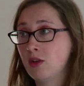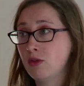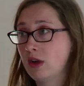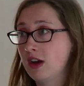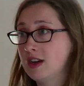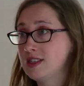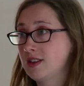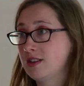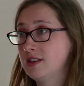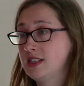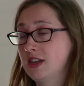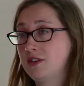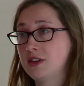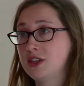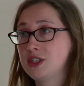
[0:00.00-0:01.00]
relies on a
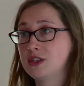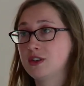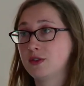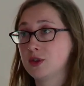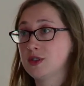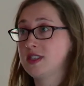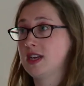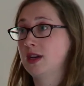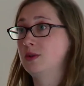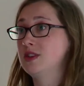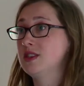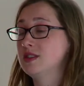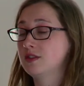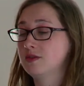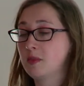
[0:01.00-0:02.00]
definition of
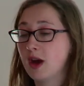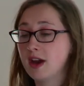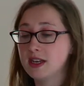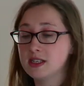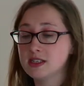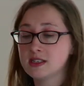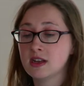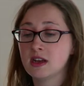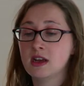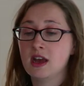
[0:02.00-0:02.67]
unsoundness of mind,